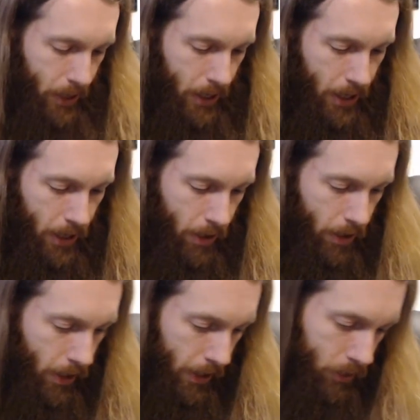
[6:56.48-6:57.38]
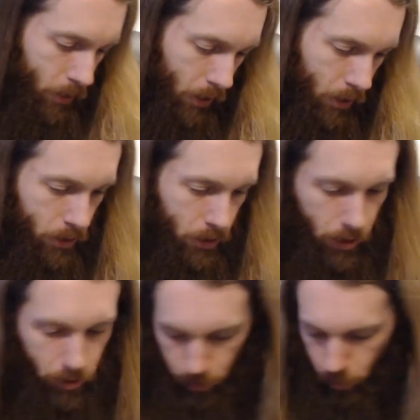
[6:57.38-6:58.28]
all right, so here's
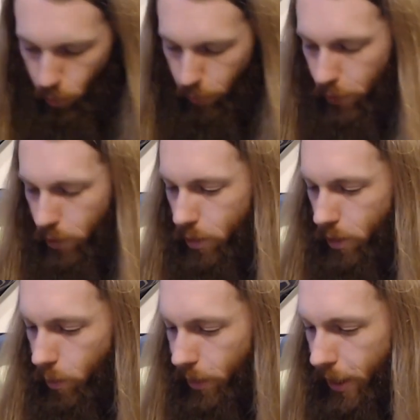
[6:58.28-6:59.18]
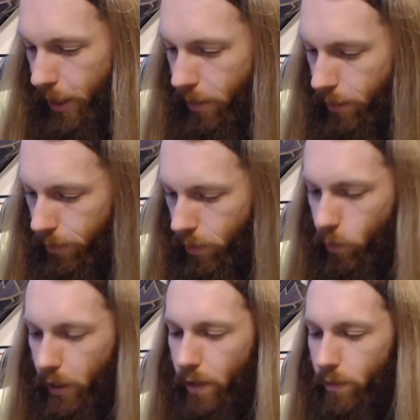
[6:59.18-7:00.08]
some cool features here. We have
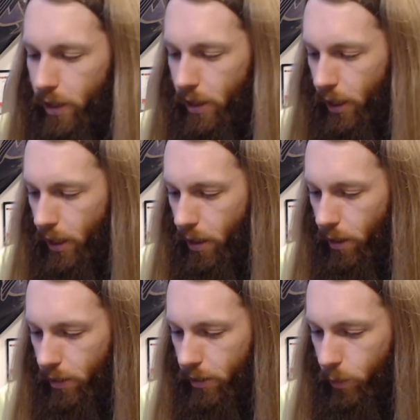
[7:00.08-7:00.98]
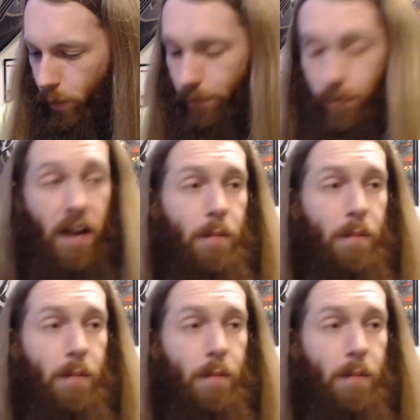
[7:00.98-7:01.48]
the we got 5